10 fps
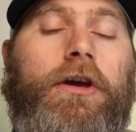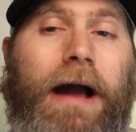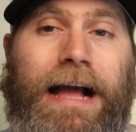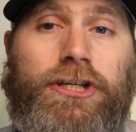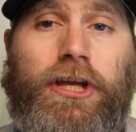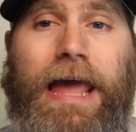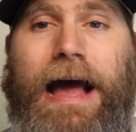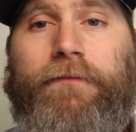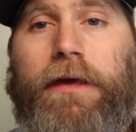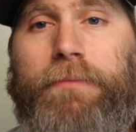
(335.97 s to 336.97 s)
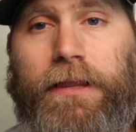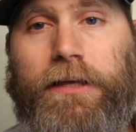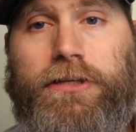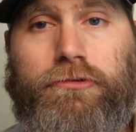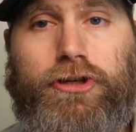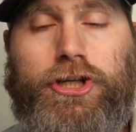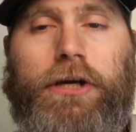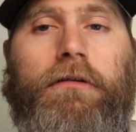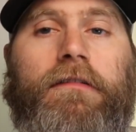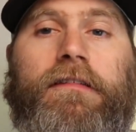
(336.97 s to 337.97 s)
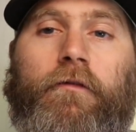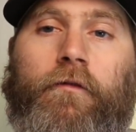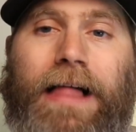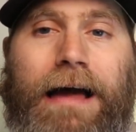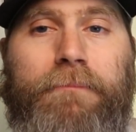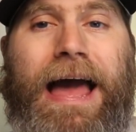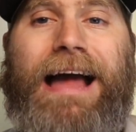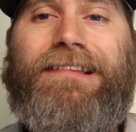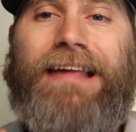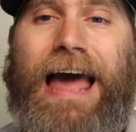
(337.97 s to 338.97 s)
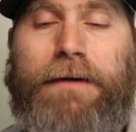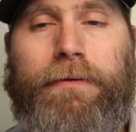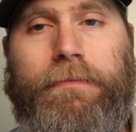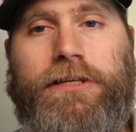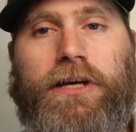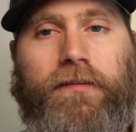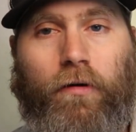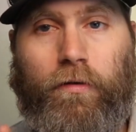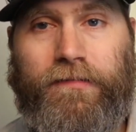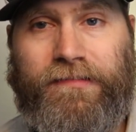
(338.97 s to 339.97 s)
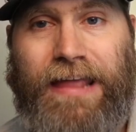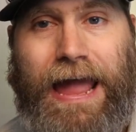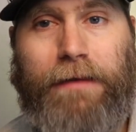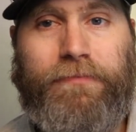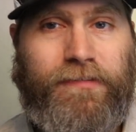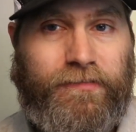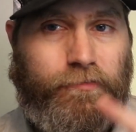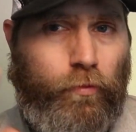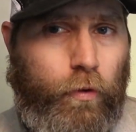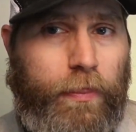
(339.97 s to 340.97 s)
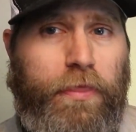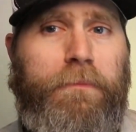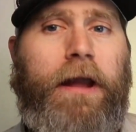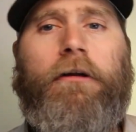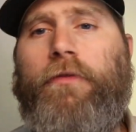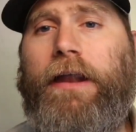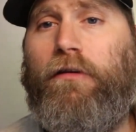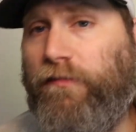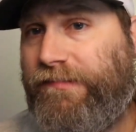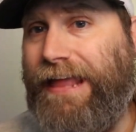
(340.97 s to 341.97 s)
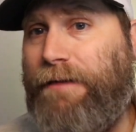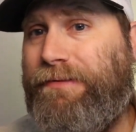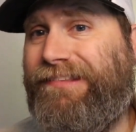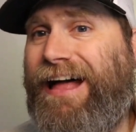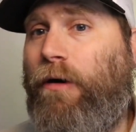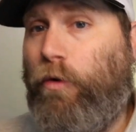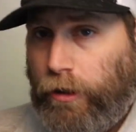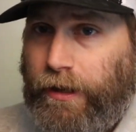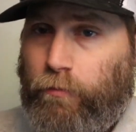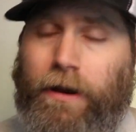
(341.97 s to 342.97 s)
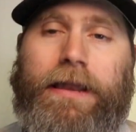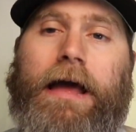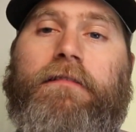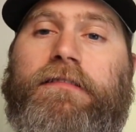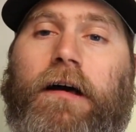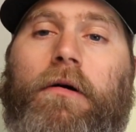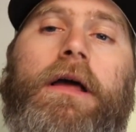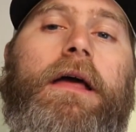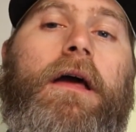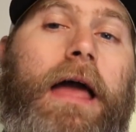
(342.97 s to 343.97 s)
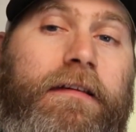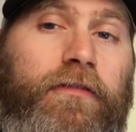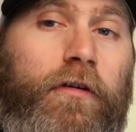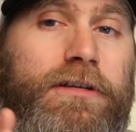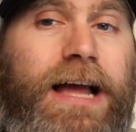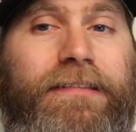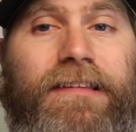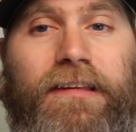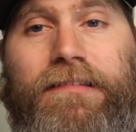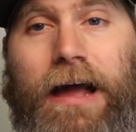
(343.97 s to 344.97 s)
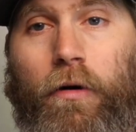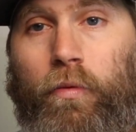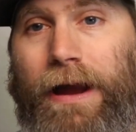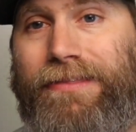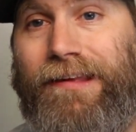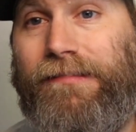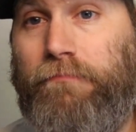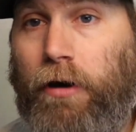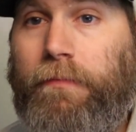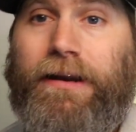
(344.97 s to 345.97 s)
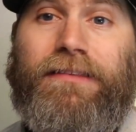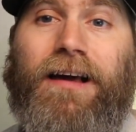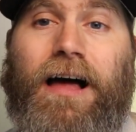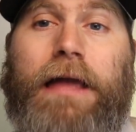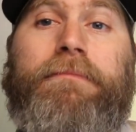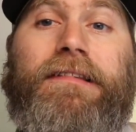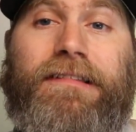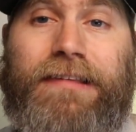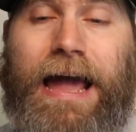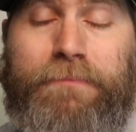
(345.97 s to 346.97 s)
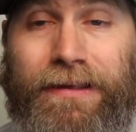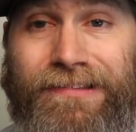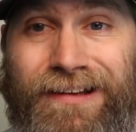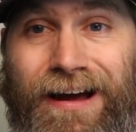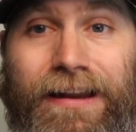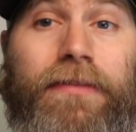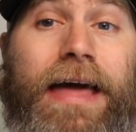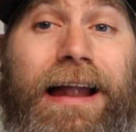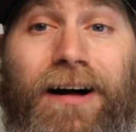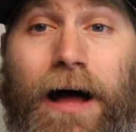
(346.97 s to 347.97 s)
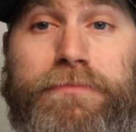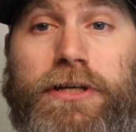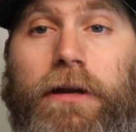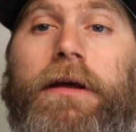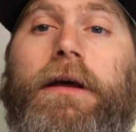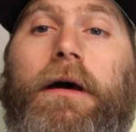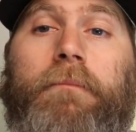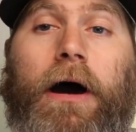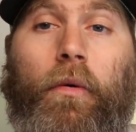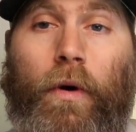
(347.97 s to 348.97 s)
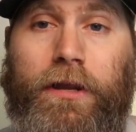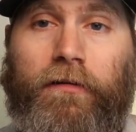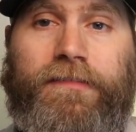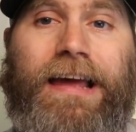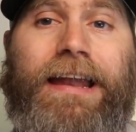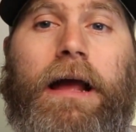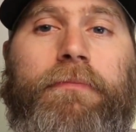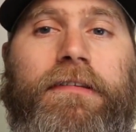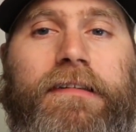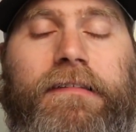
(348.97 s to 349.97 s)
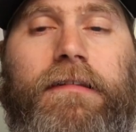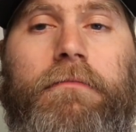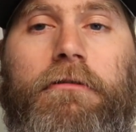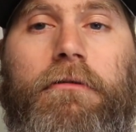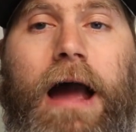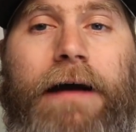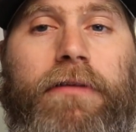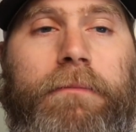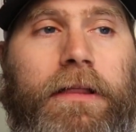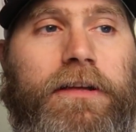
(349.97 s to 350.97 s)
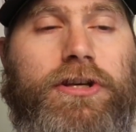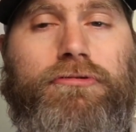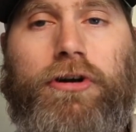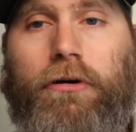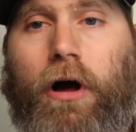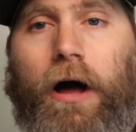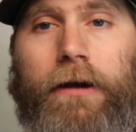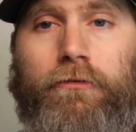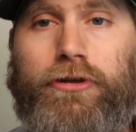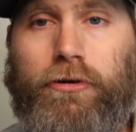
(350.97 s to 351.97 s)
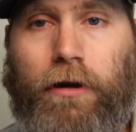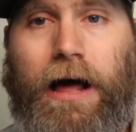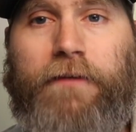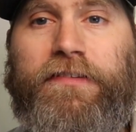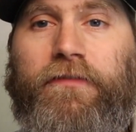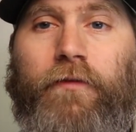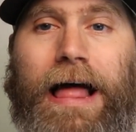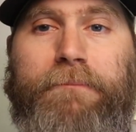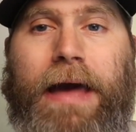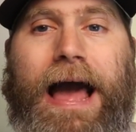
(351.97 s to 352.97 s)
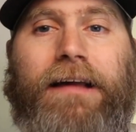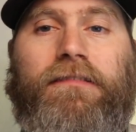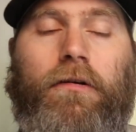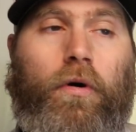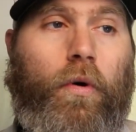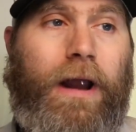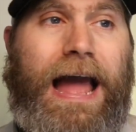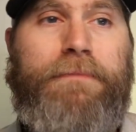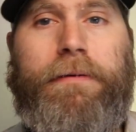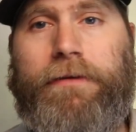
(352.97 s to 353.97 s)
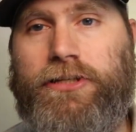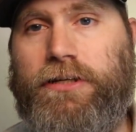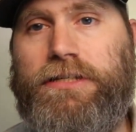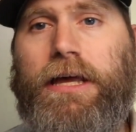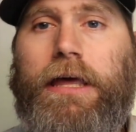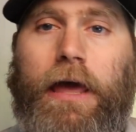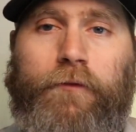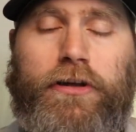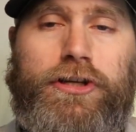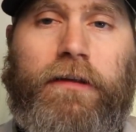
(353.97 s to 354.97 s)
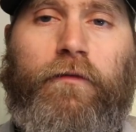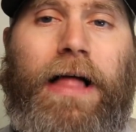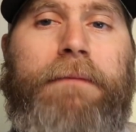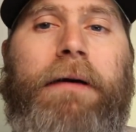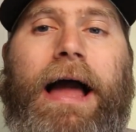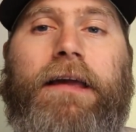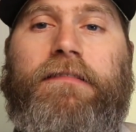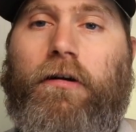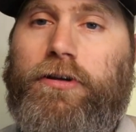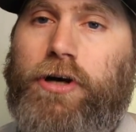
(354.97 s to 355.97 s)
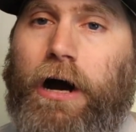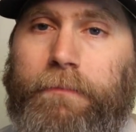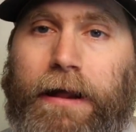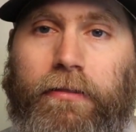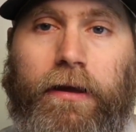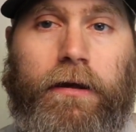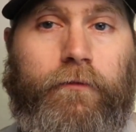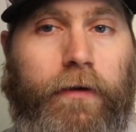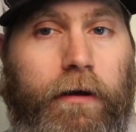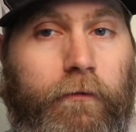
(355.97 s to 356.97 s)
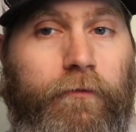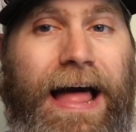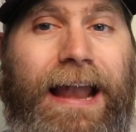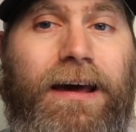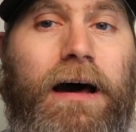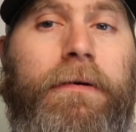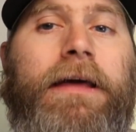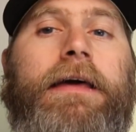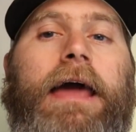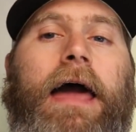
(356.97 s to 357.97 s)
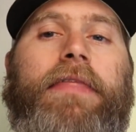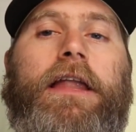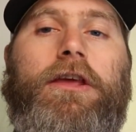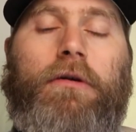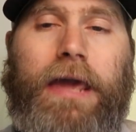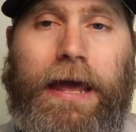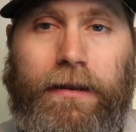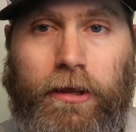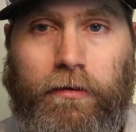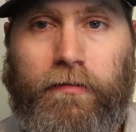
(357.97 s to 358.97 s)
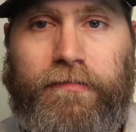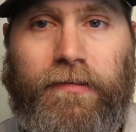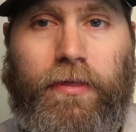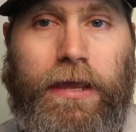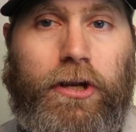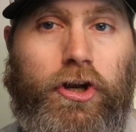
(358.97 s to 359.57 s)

you actually have the ability to choose Flatpaks, app images, or snaps. With the parenthetical, snap is not working right now. So as you're testing this out right this moment in time, snap is not in that option. But when you're setting up the system, you have the ability to turn on or turn off Flatpaks or AppImages. If you choose Flatpak, it's going to automatically configure FlatHub, and then you can use the